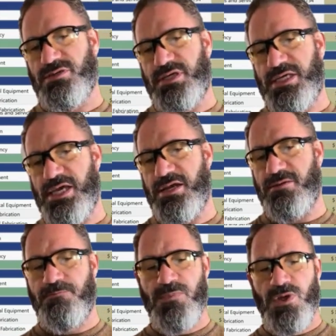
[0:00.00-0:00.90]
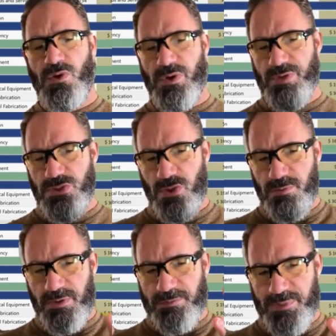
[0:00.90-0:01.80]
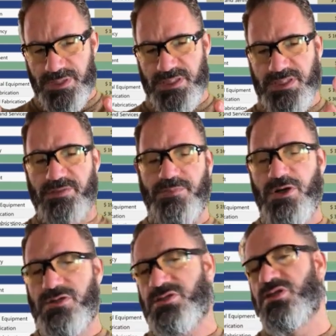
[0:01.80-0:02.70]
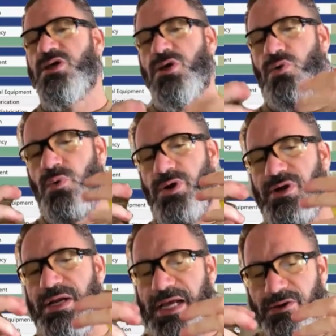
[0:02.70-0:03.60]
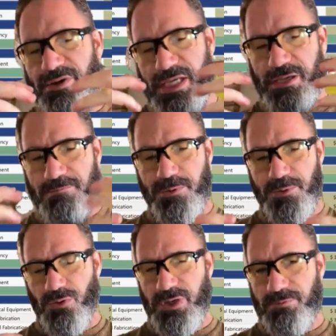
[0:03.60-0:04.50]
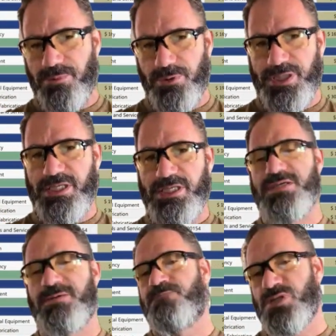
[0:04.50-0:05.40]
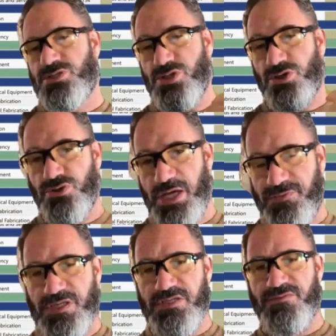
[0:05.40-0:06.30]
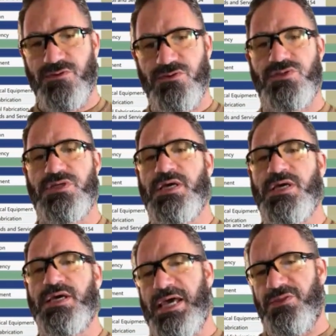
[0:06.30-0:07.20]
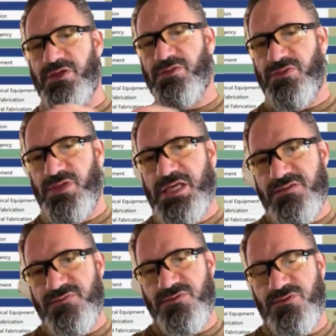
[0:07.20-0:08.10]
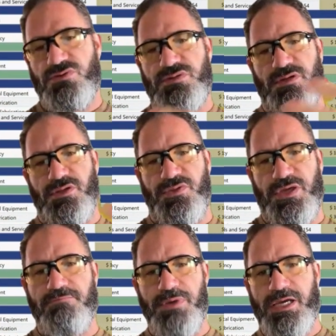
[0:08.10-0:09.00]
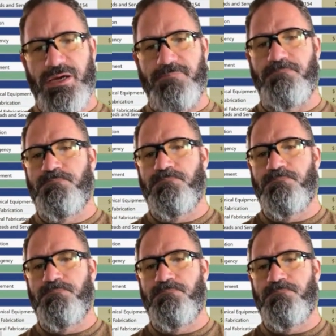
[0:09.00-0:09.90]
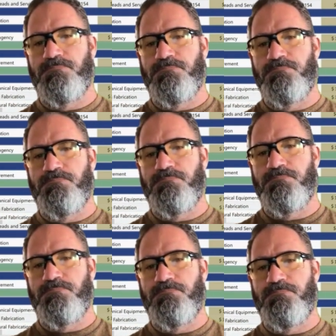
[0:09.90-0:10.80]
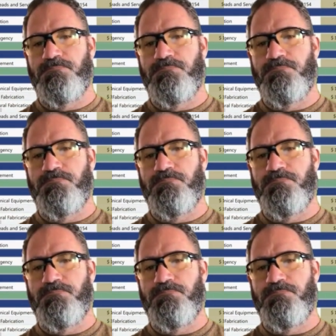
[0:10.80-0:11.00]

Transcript: So again, when we talk about business in a box, we're allowing your employees to create these views, and then these views then become part of